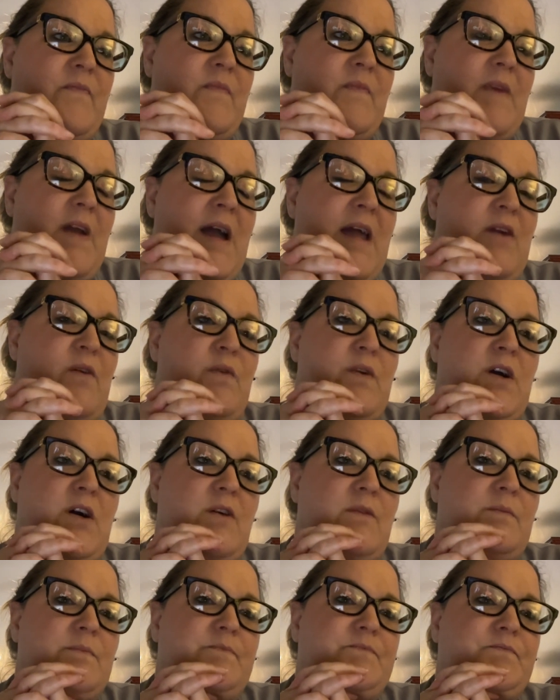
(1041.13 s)
I don't
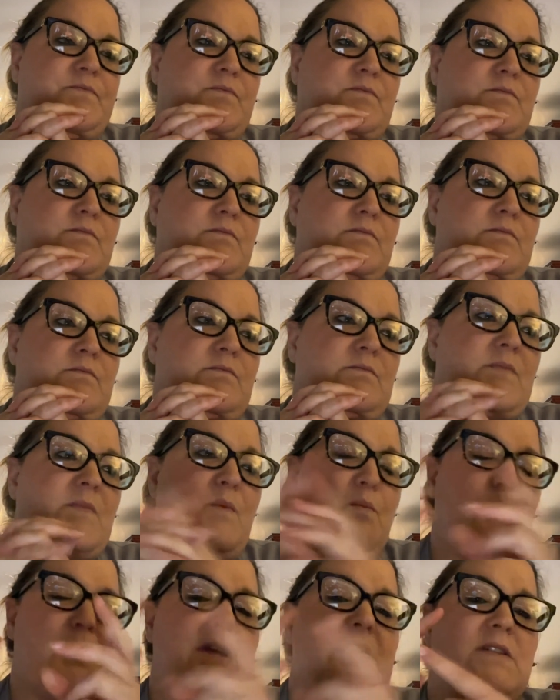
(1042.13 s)
know,
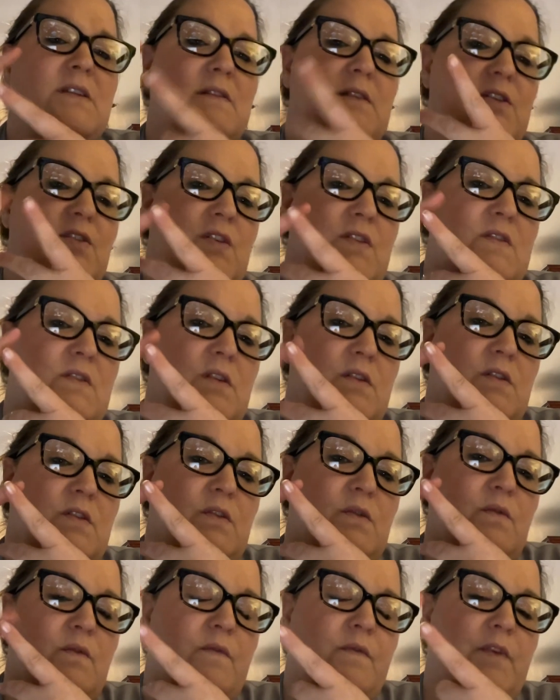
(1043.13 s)
basically just the
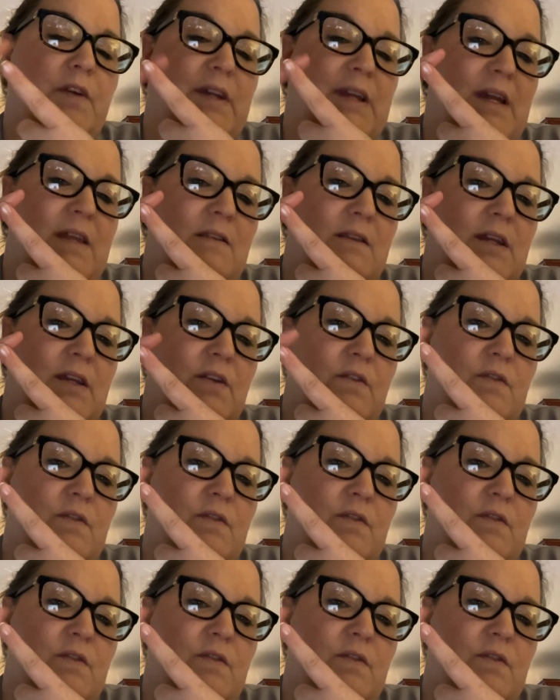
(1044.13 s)
two. Forget that you're